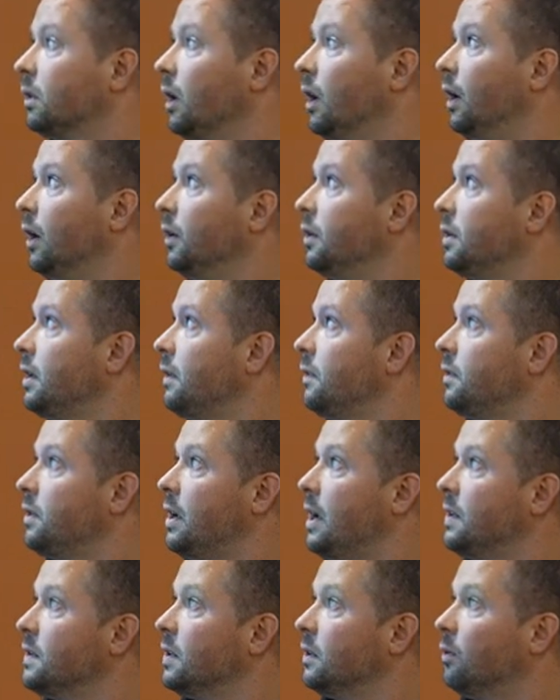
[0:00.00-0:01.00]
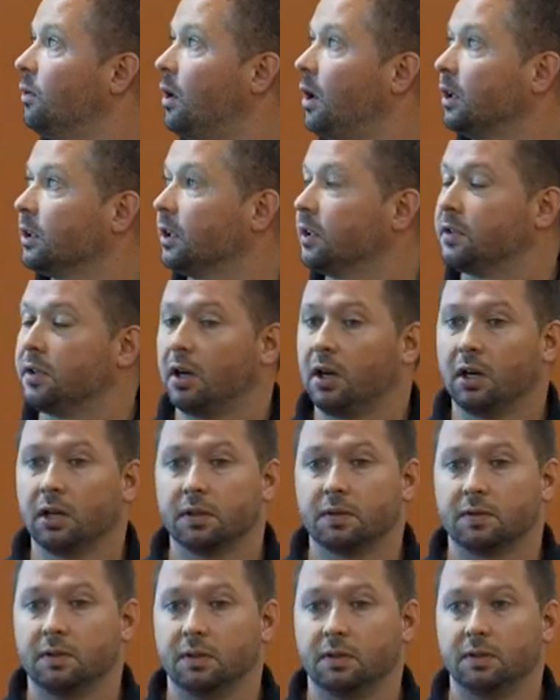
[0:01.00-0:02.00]
uh, hasn't walked or
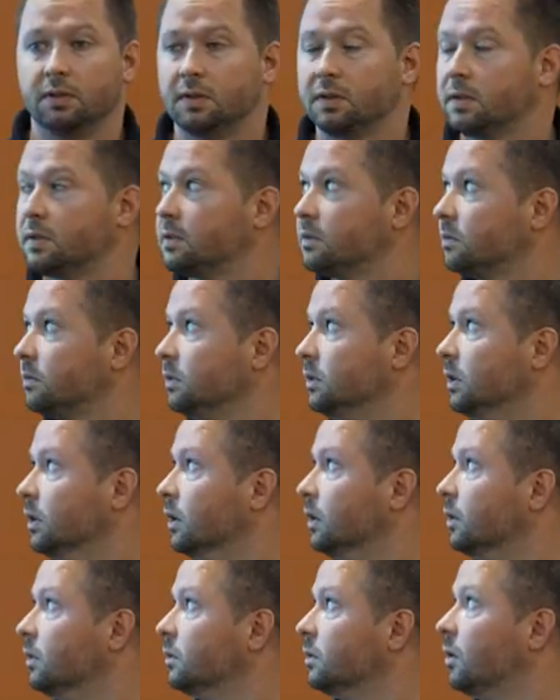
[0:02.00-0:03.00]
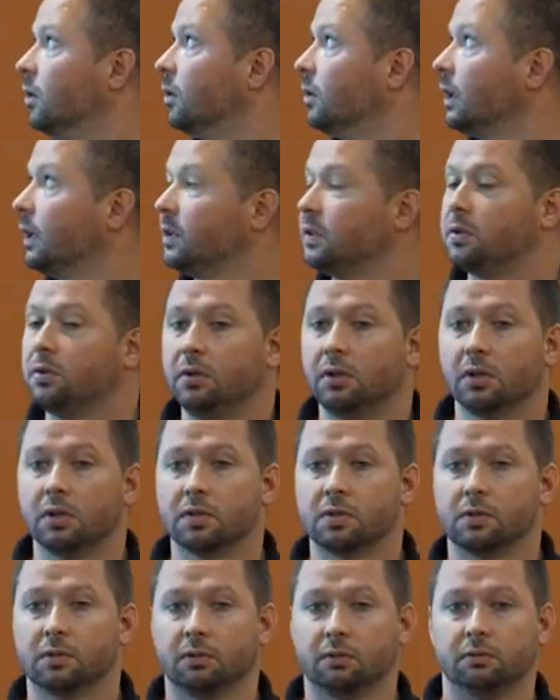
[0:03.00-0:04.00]
talked since you know going on two
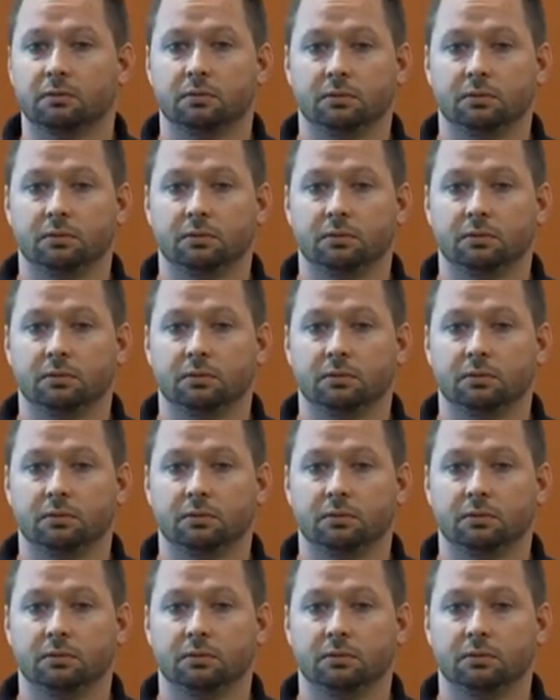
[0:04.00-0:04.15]
years